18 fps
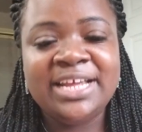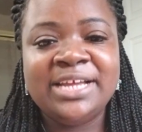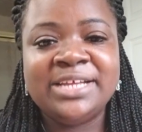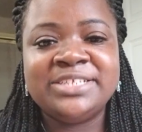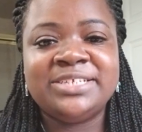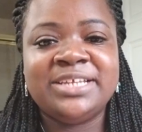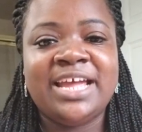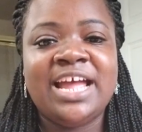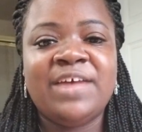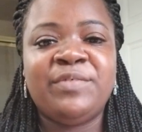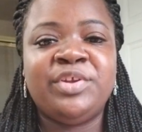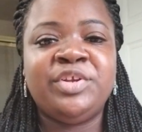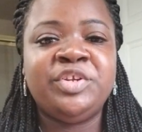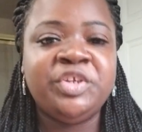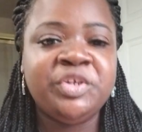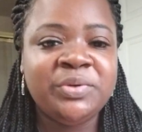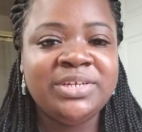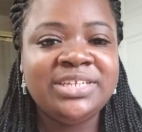to have a
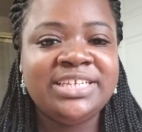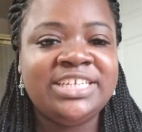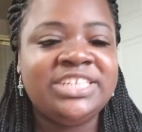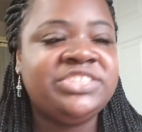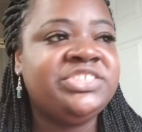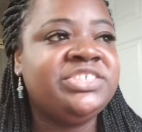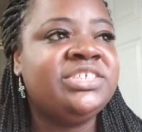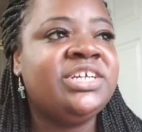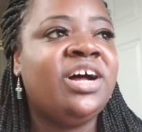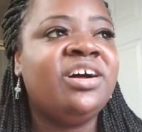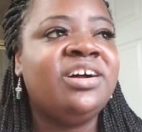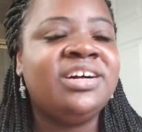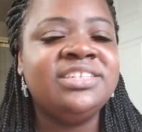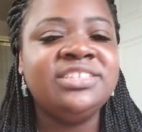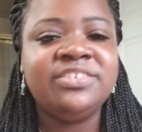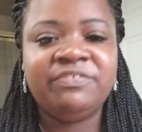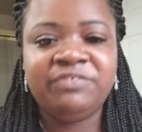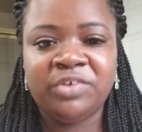new addition
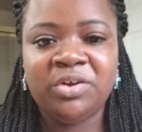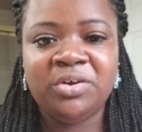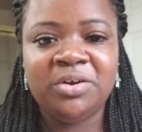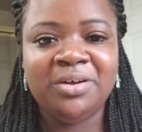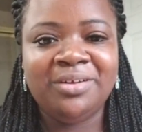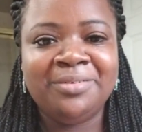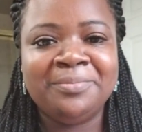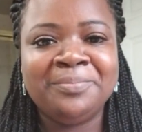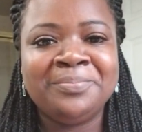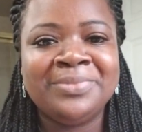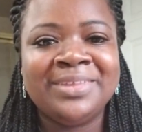on the farm.